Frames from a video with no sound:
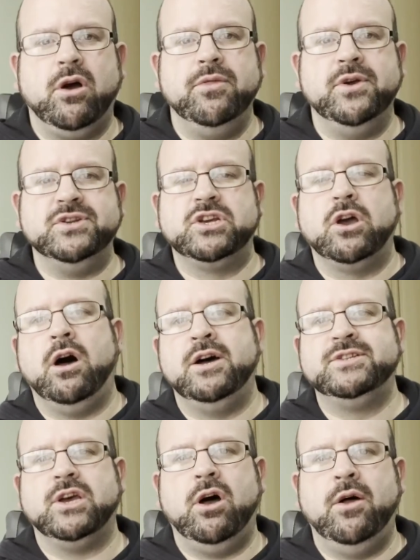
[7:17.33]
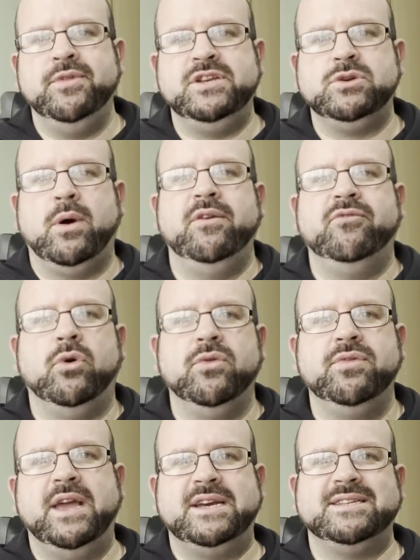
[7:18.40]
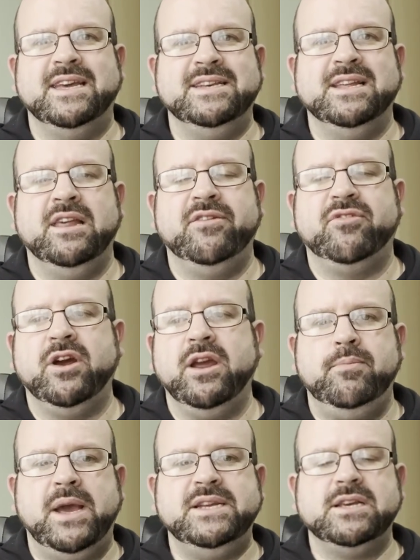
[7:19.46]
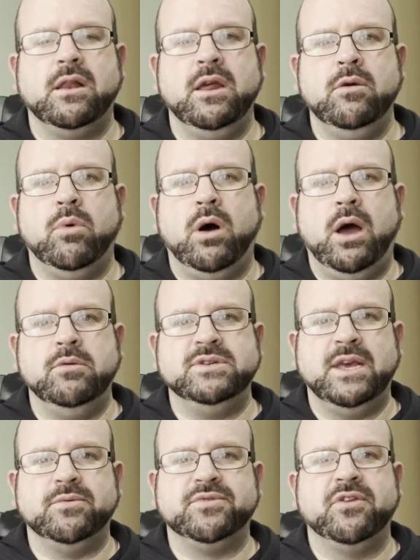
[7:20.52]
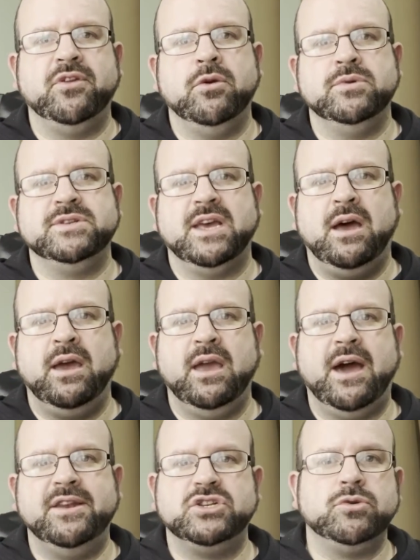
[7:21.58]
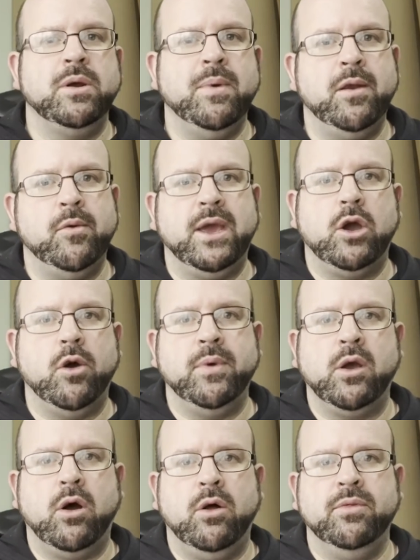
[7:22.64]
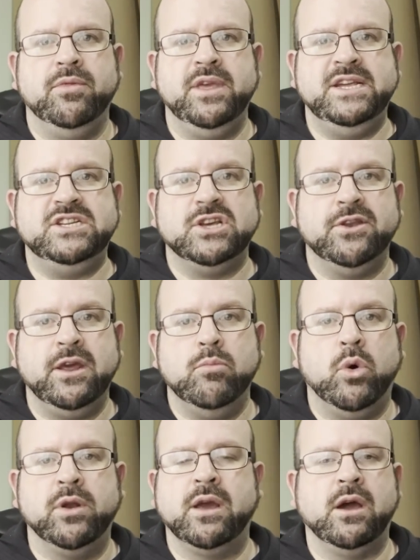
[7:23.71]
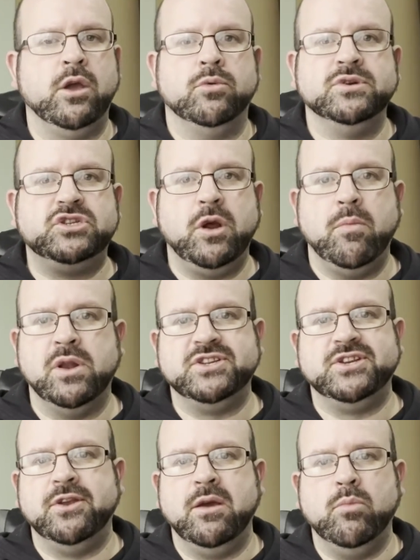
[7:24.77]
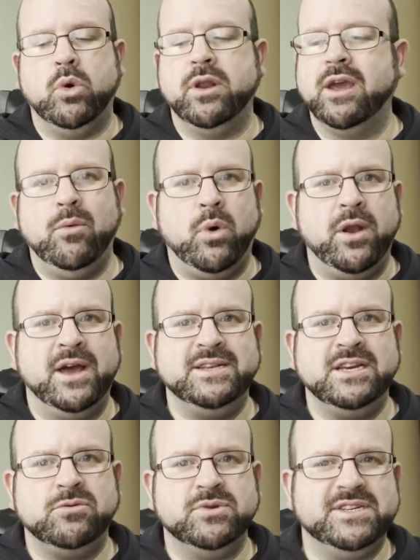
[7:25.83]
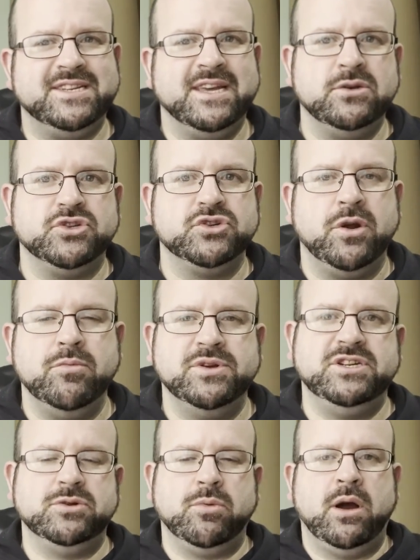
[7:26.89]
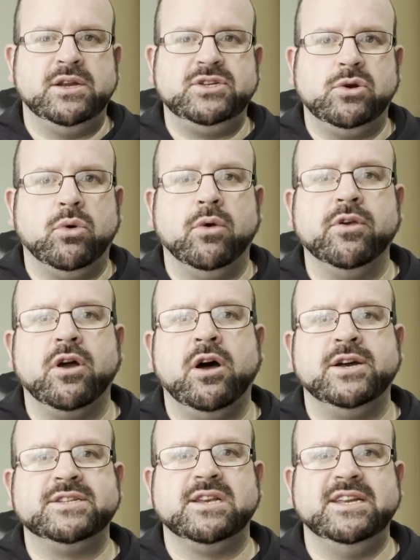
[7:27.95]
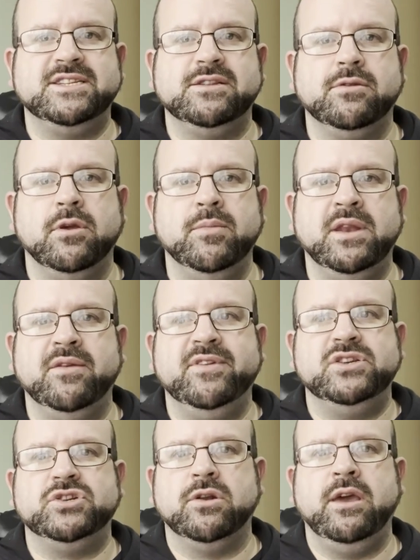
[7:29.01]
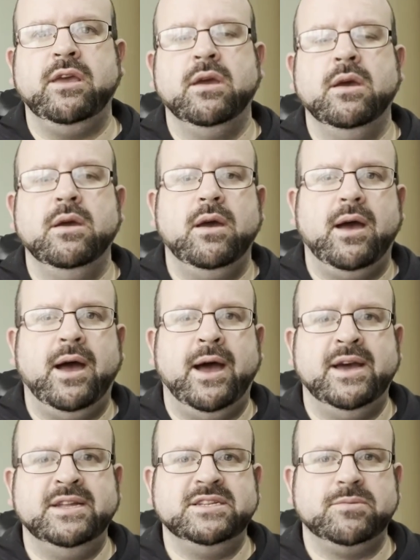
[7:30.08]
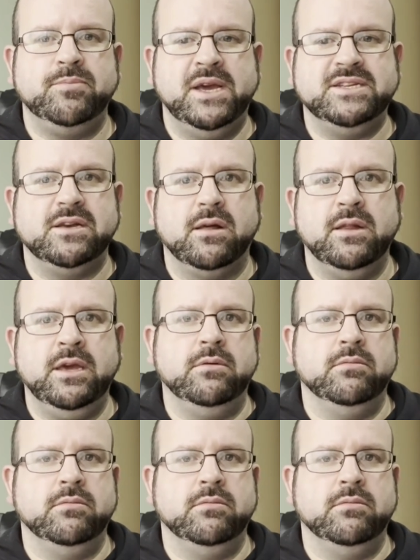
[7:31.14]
those cards on the 24th, next day delivery. Basically what I was able to do was, I had a stream anyway coming on the Sunday morning. I always stream on a Sunday morning. But what I did was a single stream, which is where I took all the cards, listed them individually, and basically